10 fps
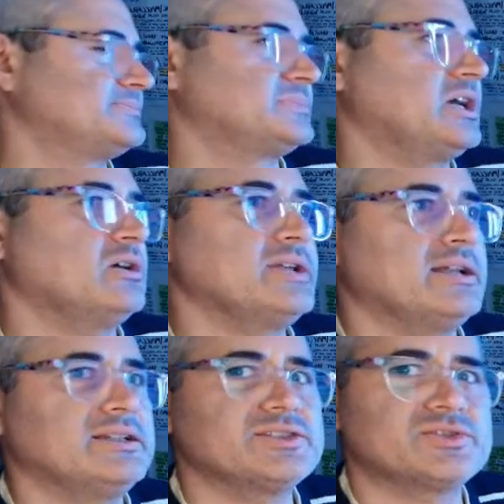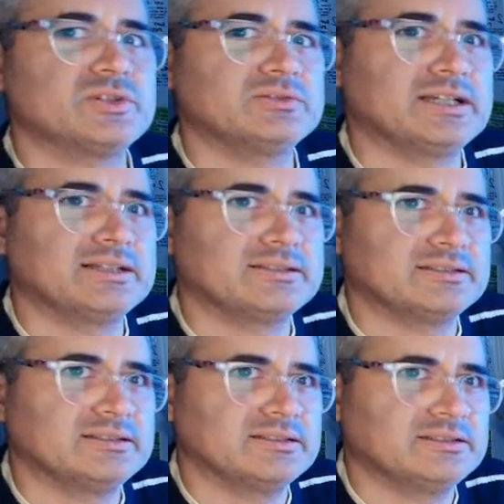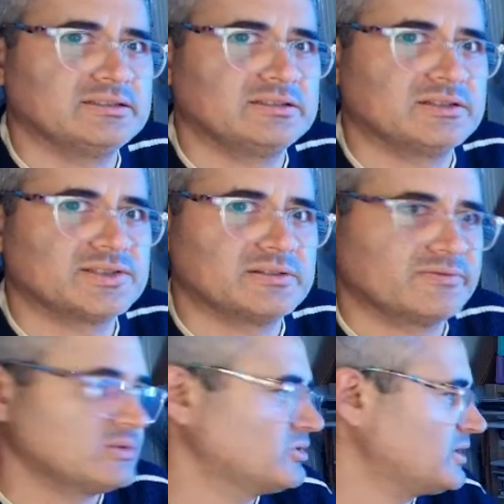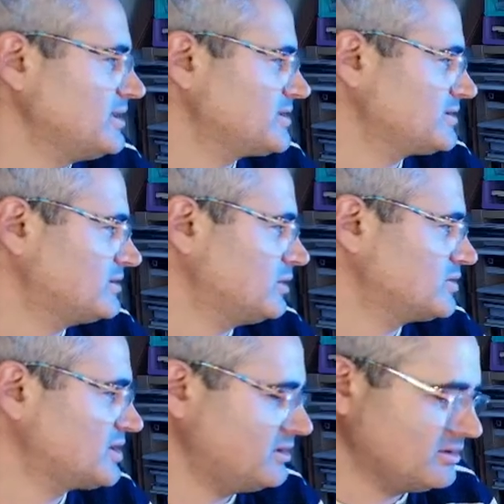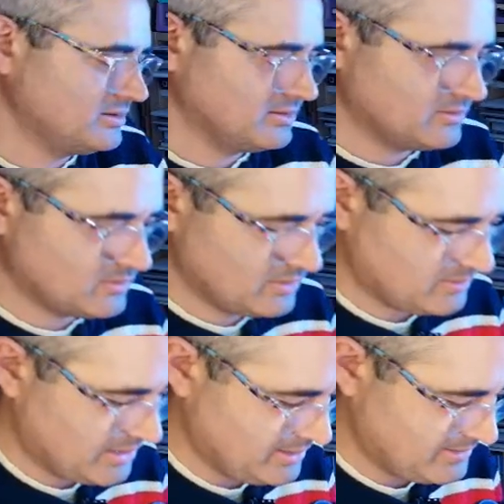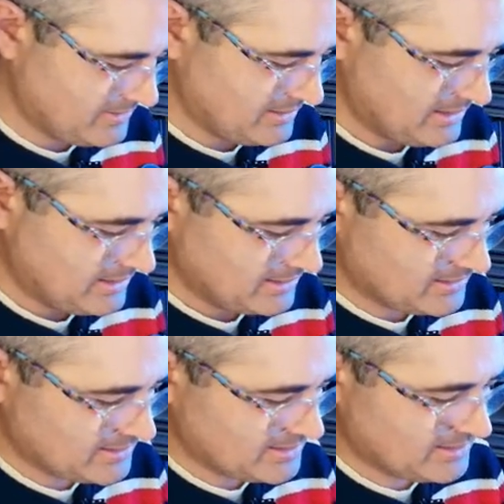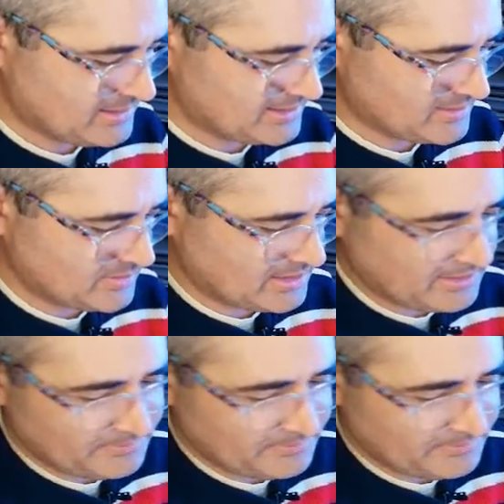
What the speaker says: Oh yeah, let's draw that Dozer from Grace. Dozer, right? Because that's what I'm...